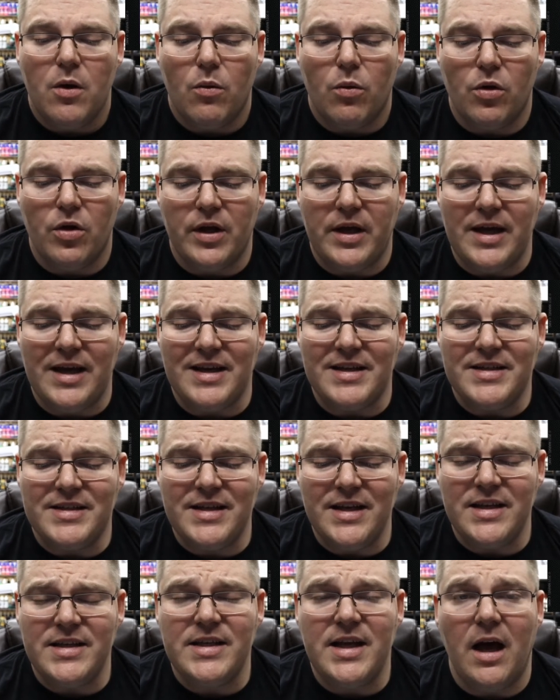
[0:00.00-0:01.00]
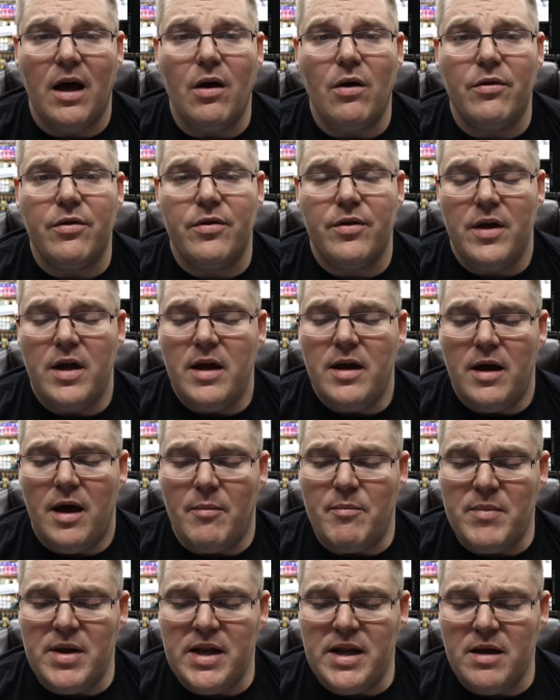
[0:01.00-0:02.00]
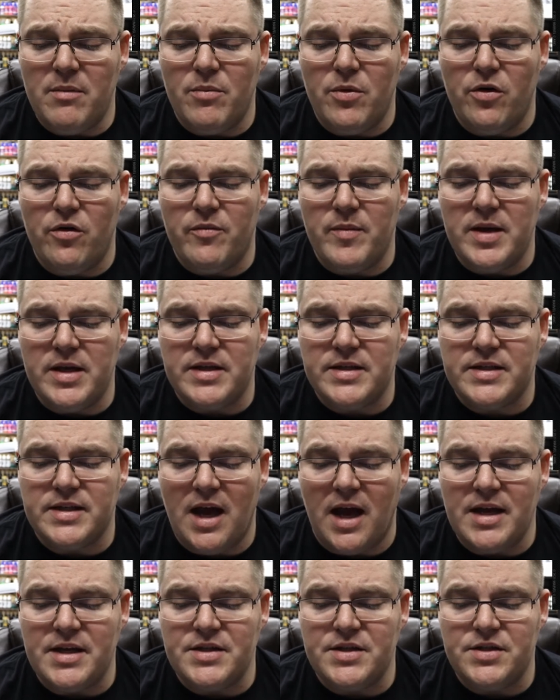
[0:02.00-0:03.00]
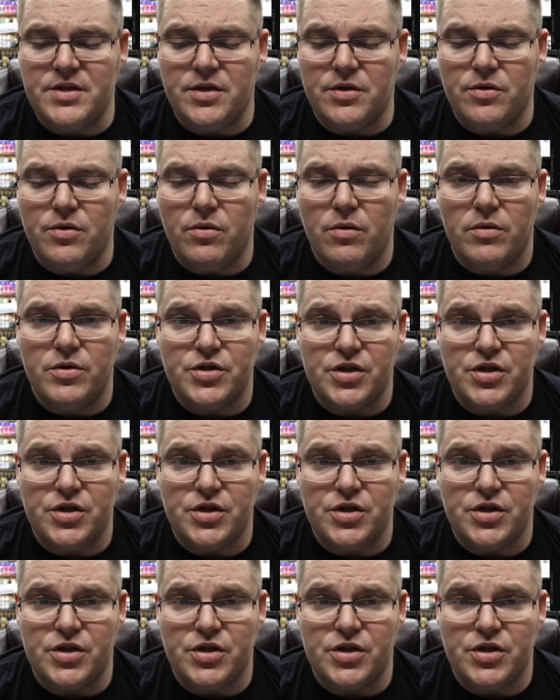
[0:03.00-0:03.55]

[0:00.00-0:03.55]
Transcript: We're looking at 6 health, a medium movement, size 2.